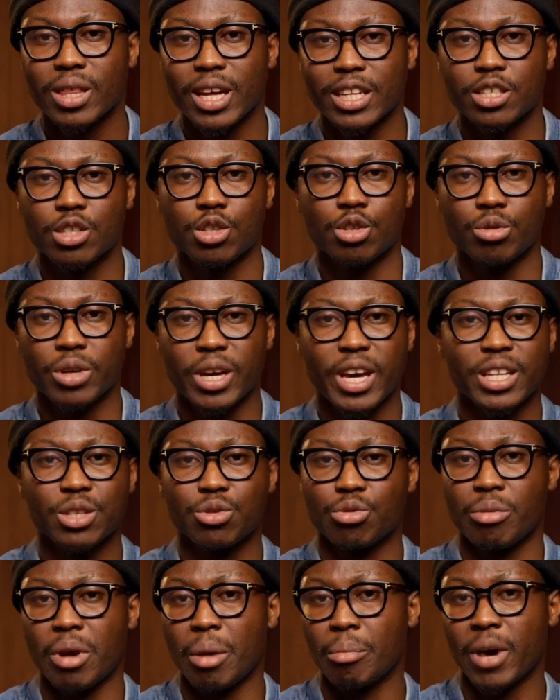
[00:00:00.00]
that you
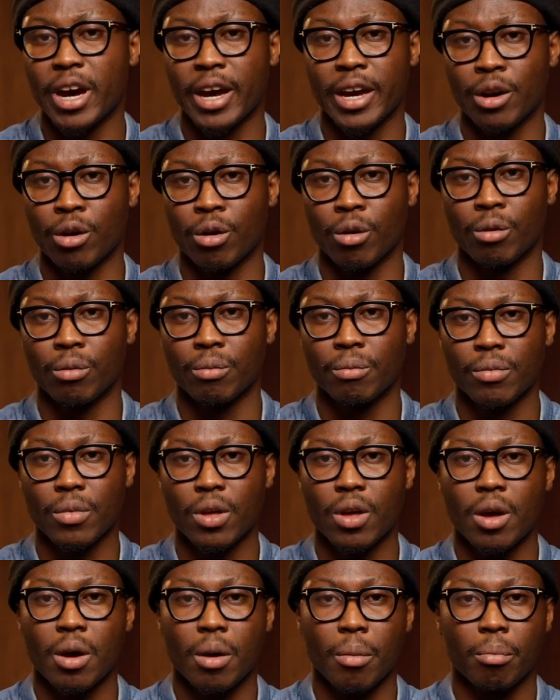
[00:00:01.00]
can't remember it all,
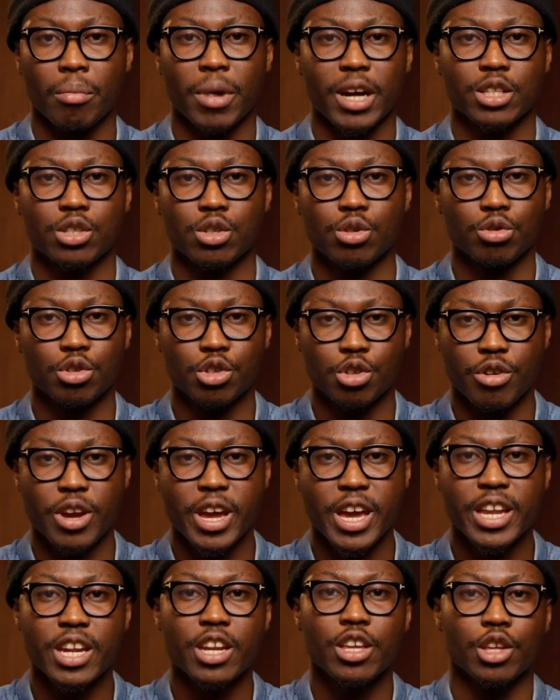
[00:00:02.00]
but you
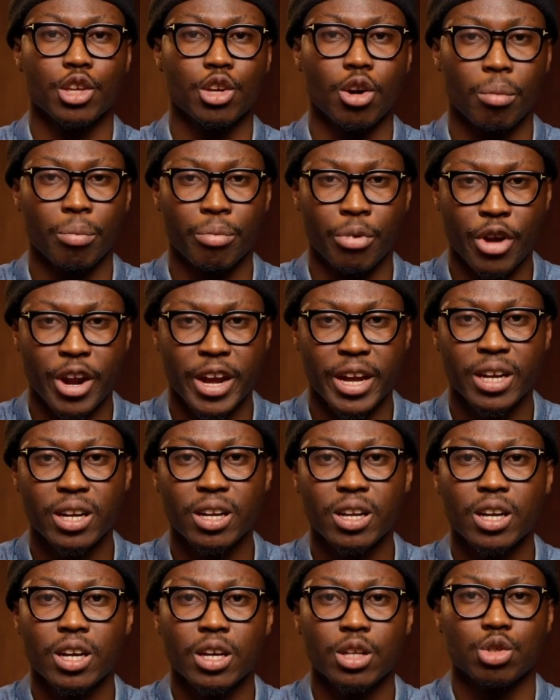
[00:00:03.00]
train your
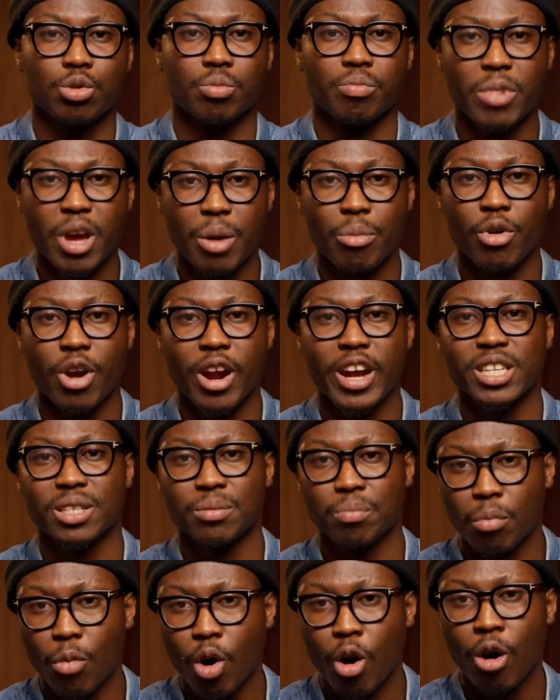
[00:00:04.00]
brain to memorize
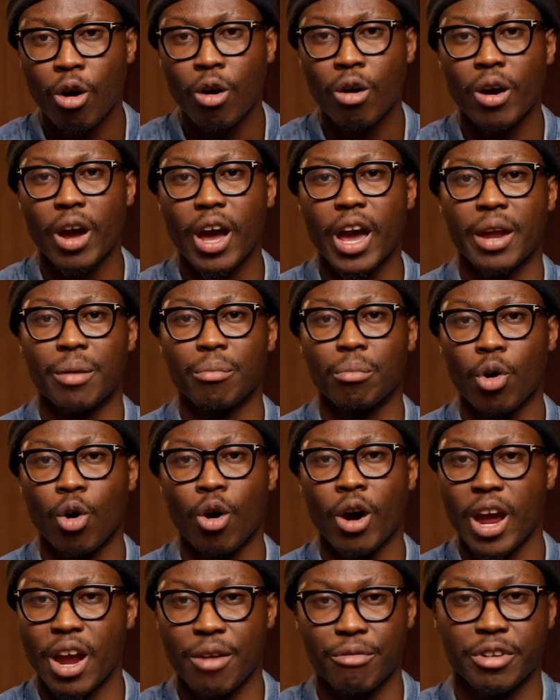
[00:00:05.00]
more and
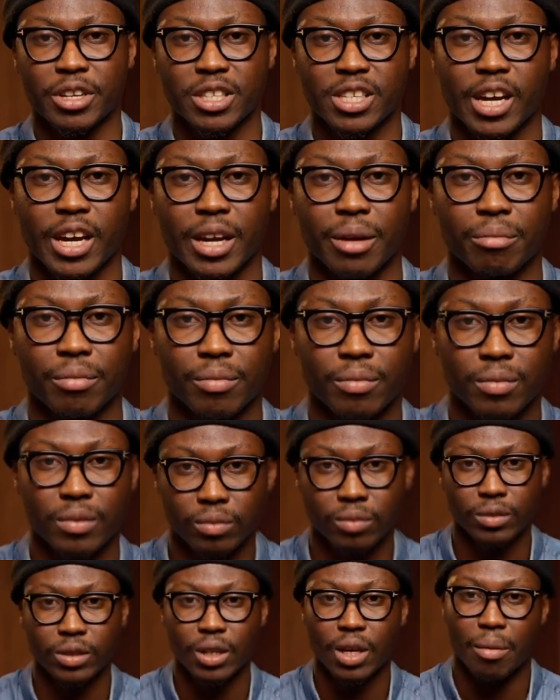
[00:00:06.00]
more every time.
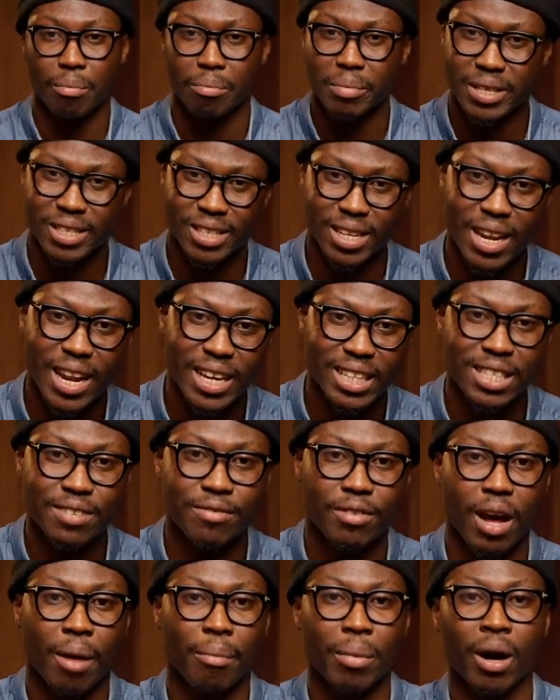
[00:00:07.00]
Be
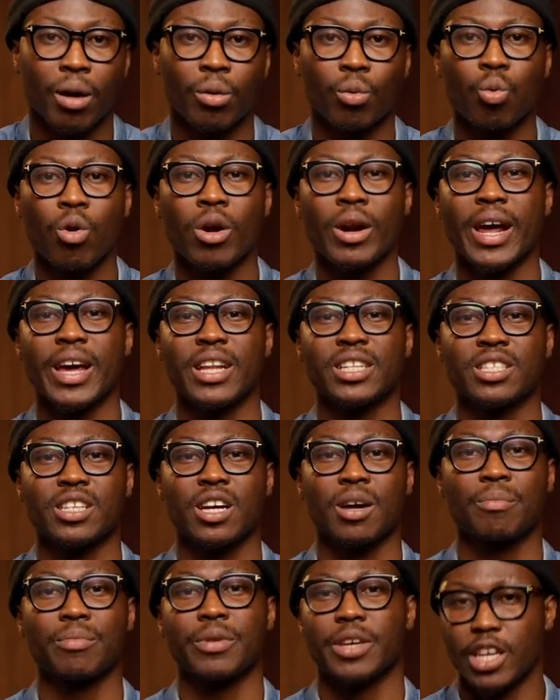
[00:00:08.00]
selective about what ends
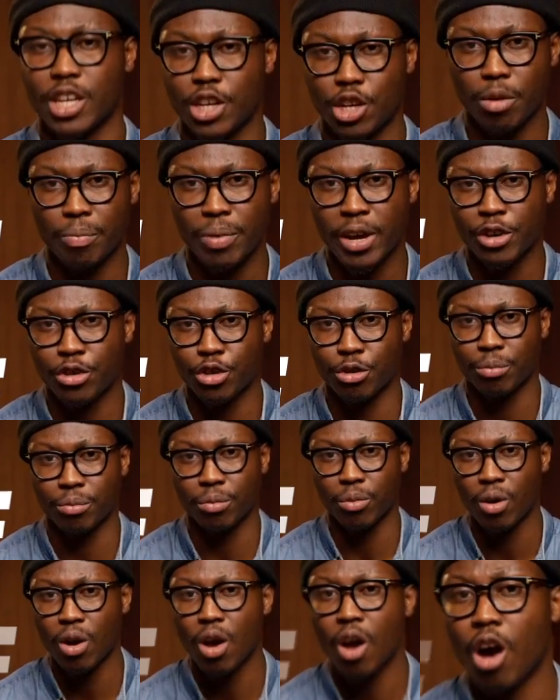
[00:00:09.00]
up in your
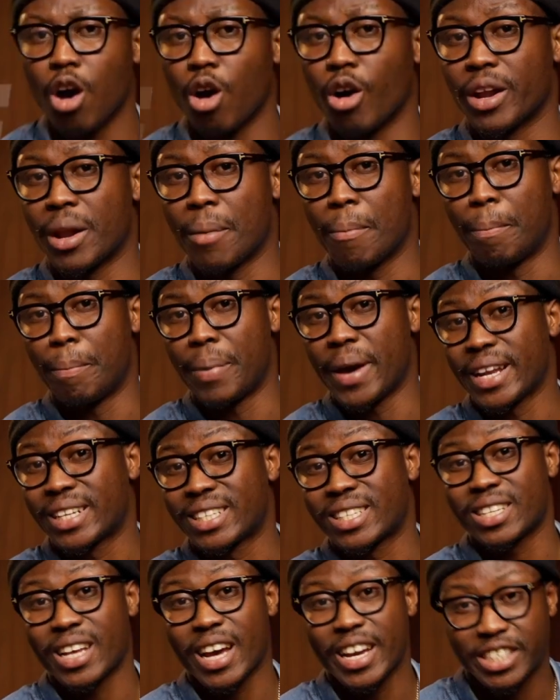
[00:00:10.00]
bedroom, on a
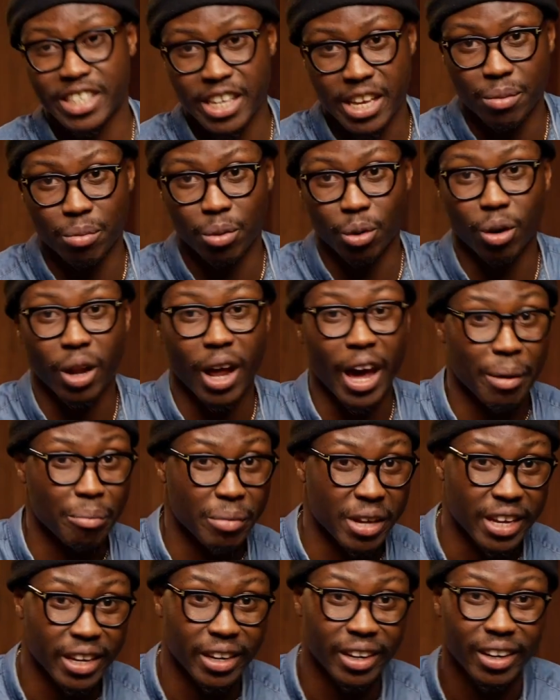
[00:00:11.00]
bedside table, I
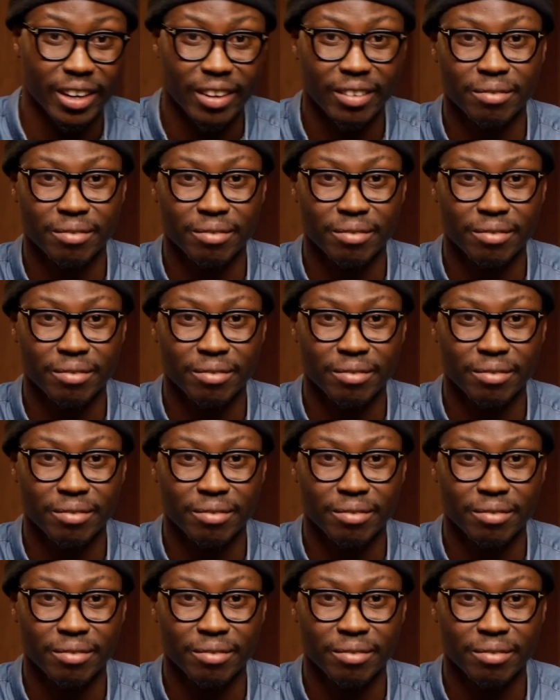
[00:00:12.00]
mean.